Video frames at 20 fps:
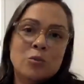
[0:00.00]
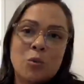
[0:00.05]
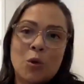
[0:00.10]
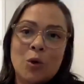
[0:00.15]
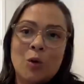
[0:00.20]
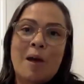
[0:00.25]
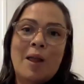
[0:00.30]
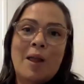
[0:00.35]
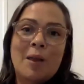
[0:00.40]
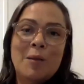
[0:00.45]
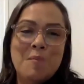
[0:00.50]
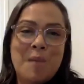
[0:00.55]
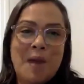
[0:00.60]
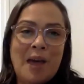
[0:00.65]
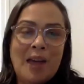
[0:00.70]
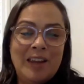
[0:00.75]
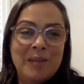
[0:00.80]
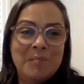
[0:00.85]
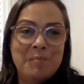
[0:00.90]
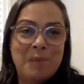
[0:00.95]
watermelon
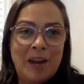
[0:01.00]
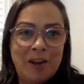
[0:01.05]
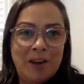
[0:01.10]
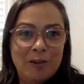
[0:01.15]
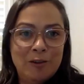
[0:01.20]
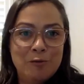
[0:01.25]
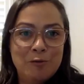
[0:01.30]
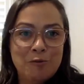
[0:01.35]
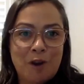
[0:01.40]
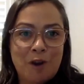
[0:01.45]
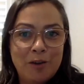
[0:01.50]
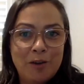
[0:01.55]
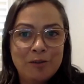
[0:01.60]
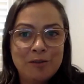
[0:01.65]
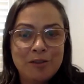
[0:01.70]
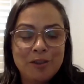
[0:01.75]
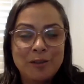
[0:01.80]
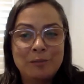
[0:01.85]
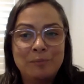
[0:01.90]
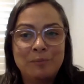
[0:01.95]
banner in front of
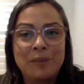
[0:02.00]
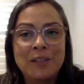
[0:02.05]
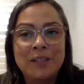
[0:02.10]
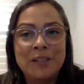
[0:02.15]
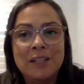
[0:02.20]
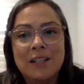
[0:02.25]
them.